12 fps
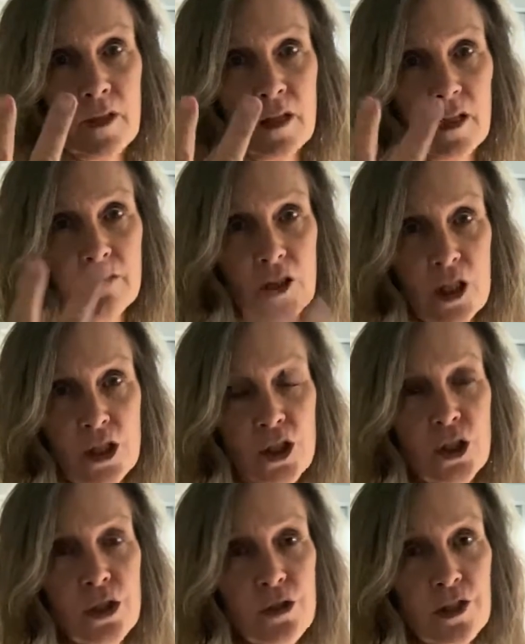I've
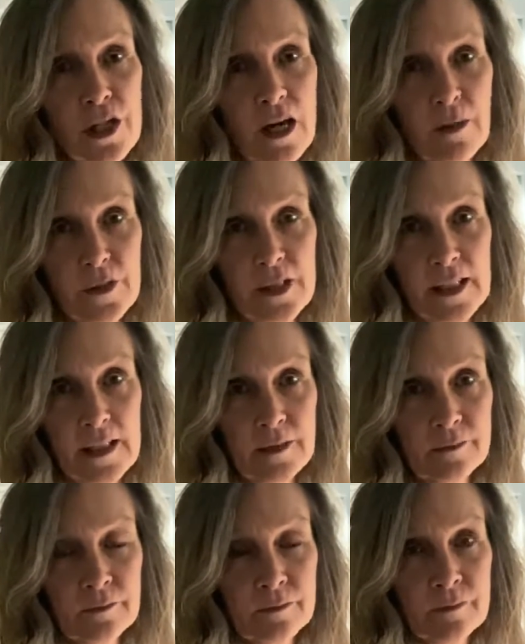lost 2 jobs
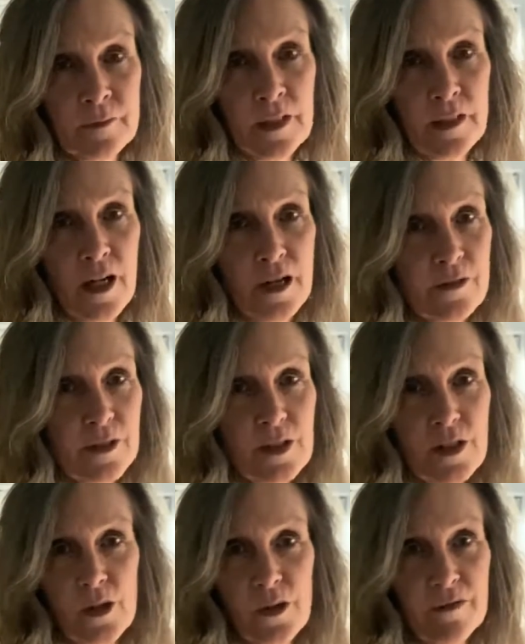now over this
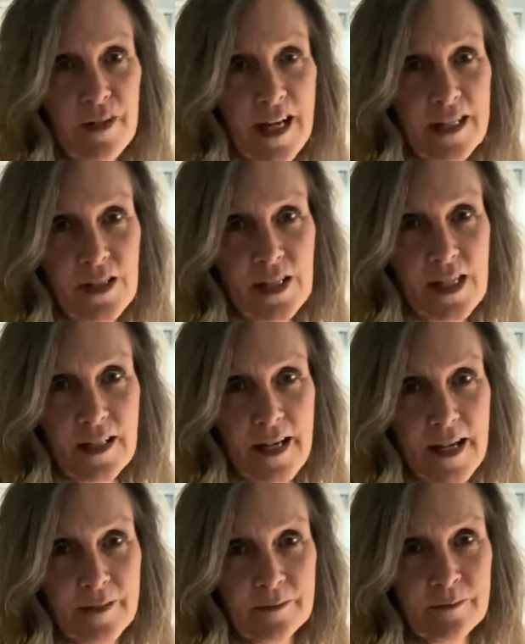whole vaccine
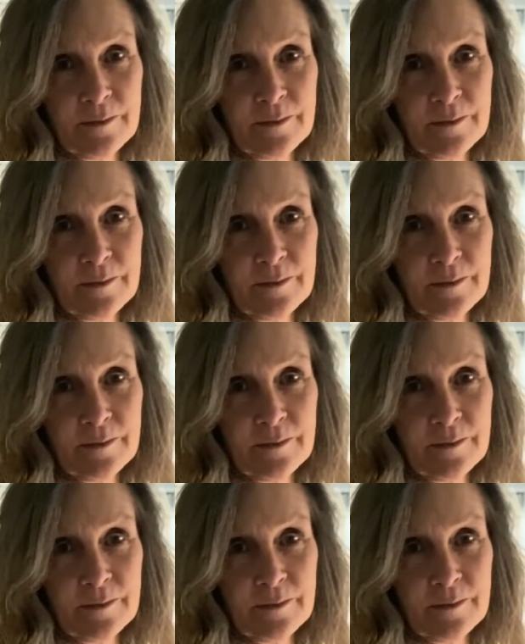thing.